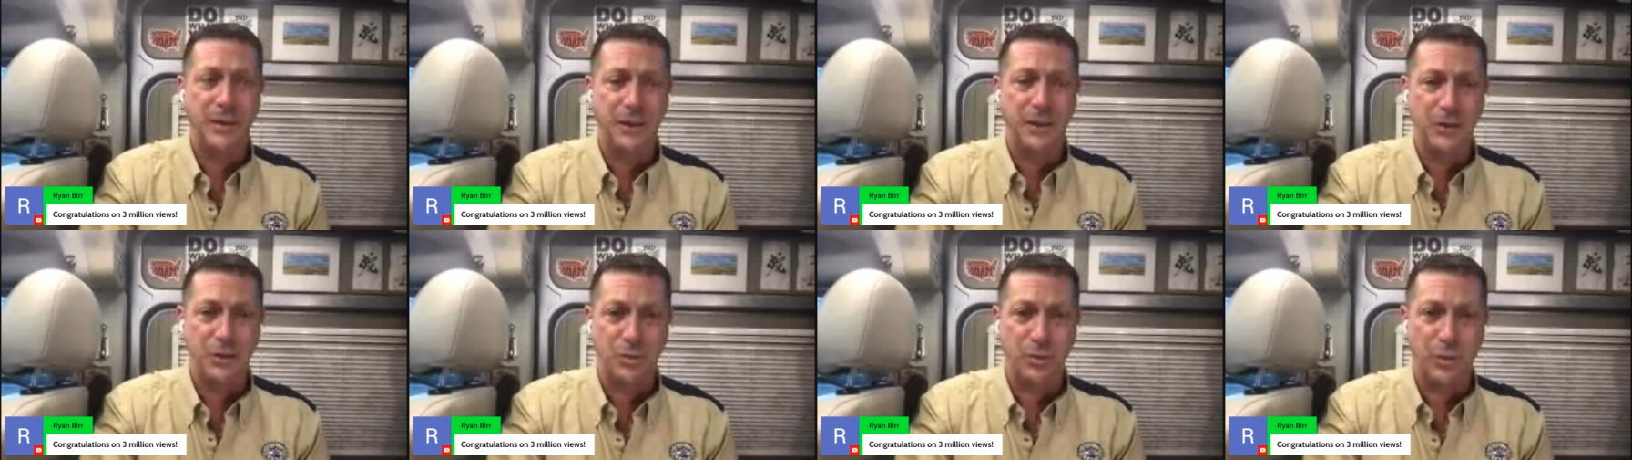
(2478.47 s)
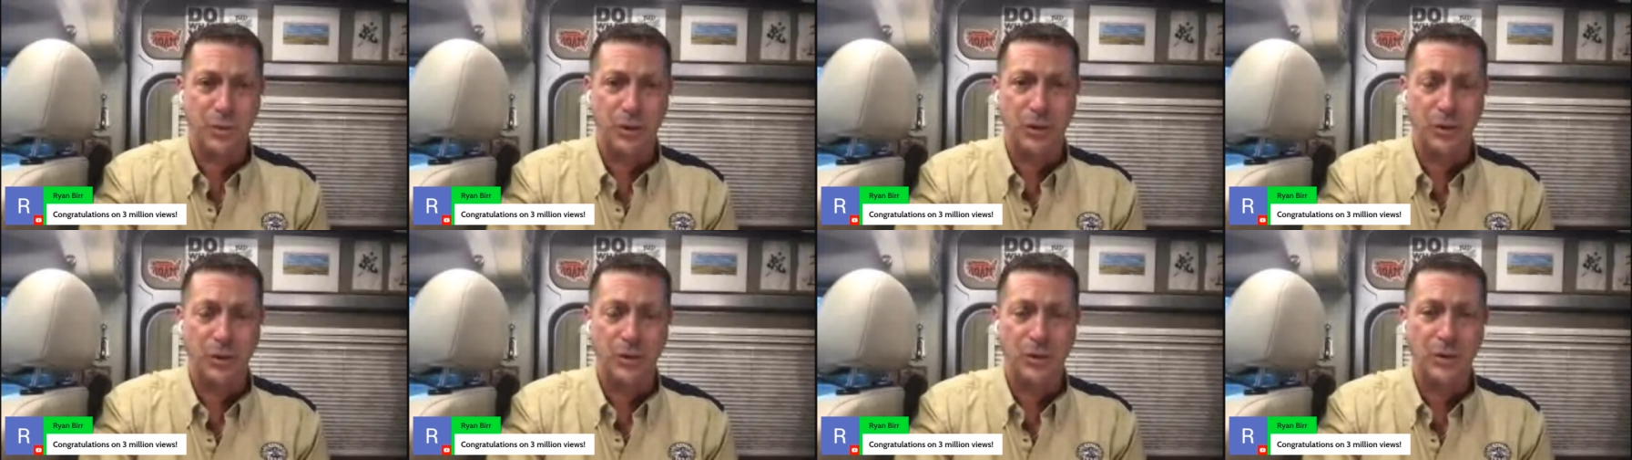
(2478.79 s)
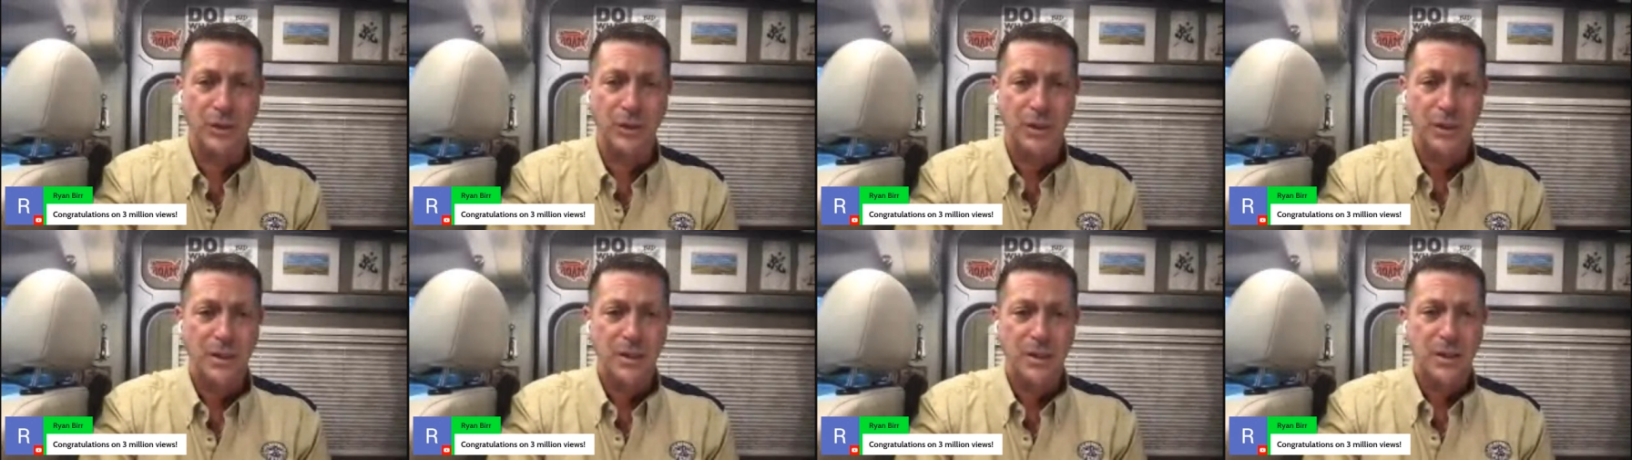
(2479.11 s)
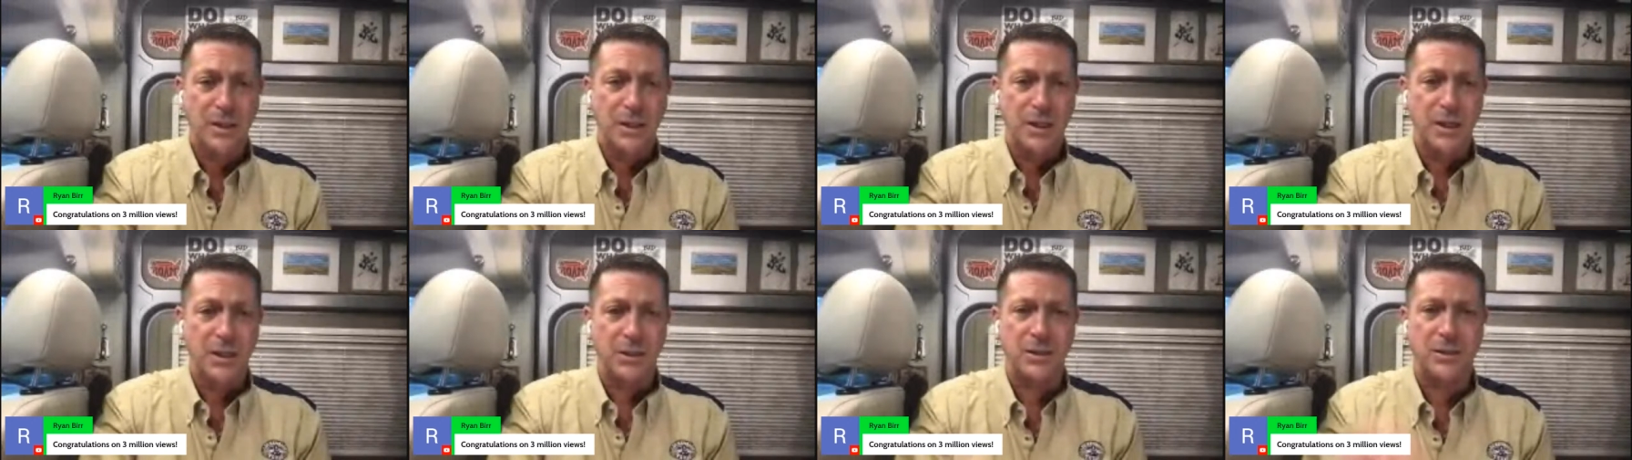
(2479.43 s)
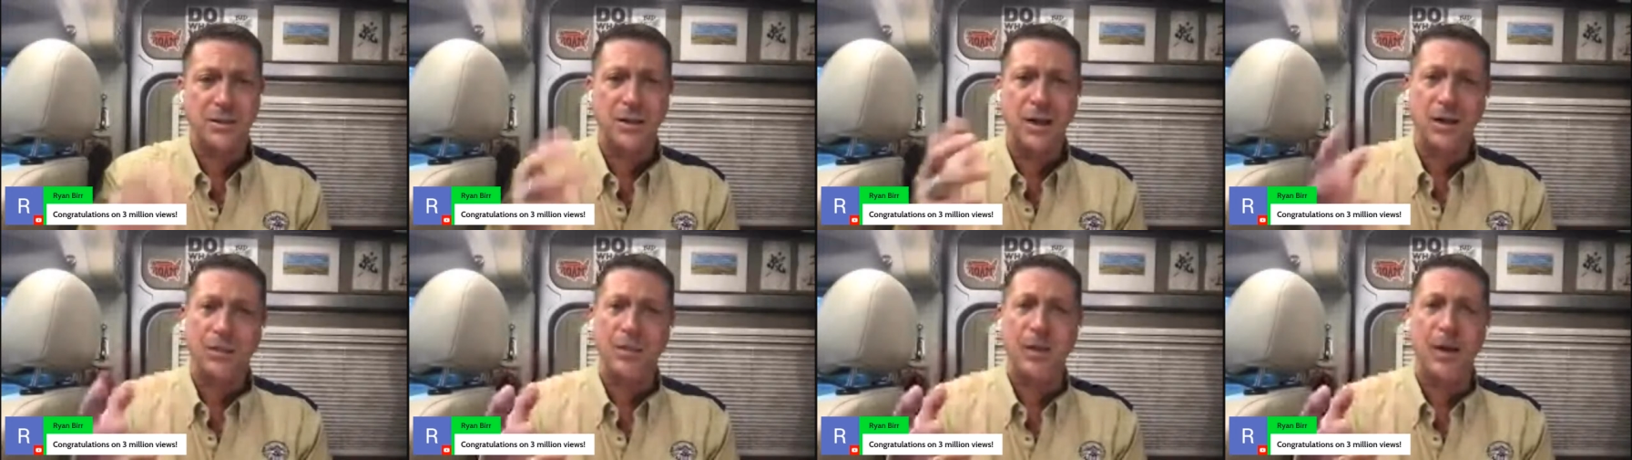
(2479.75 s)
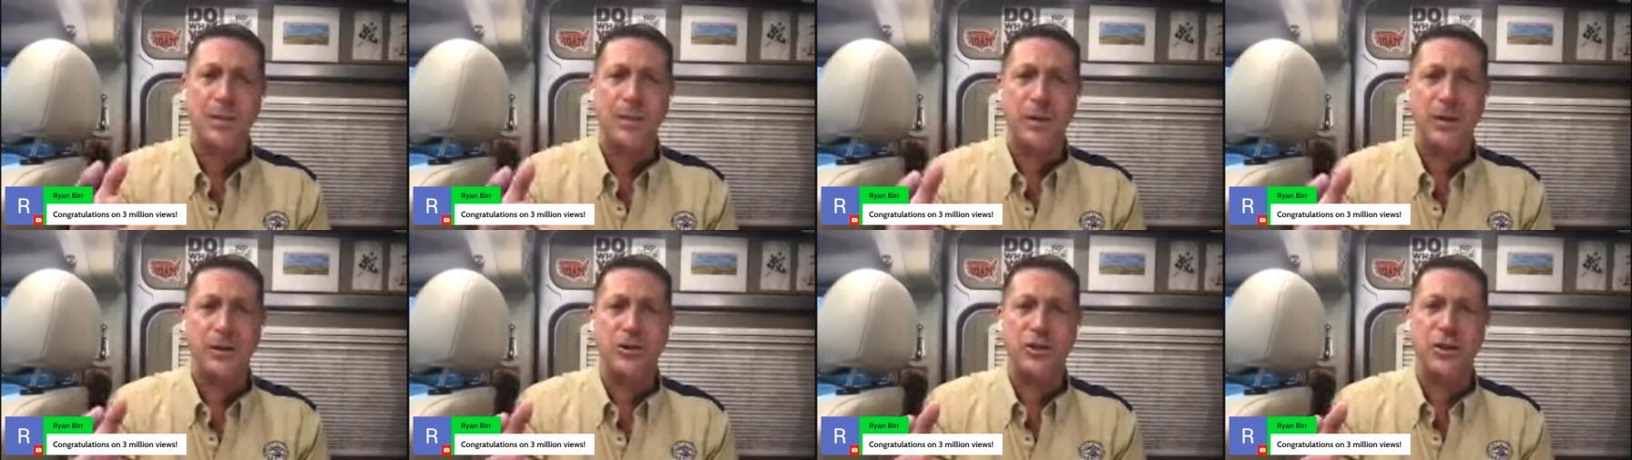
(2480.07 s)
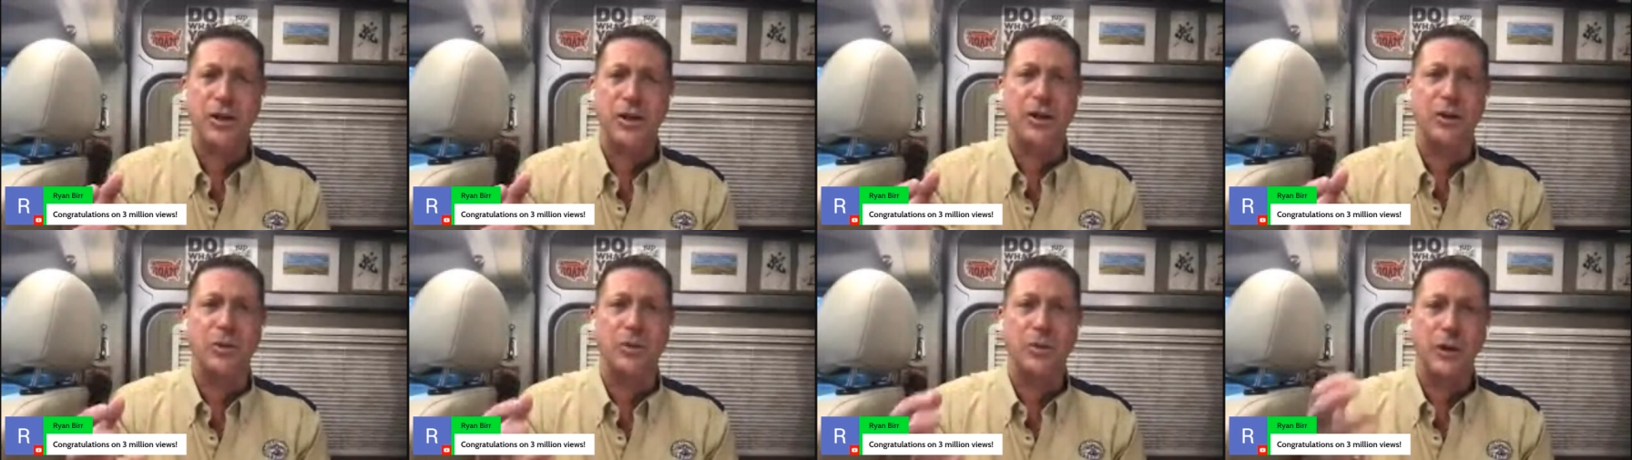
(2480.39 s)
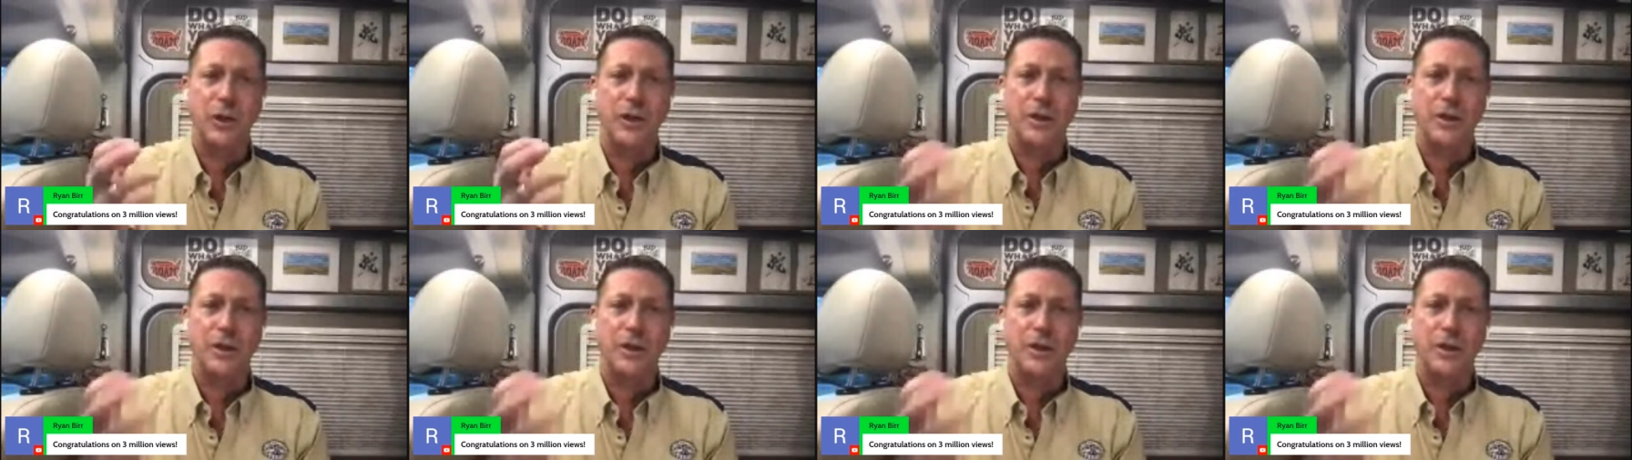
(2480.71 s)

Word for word: I think, tomorrow uh, to talk about my channel.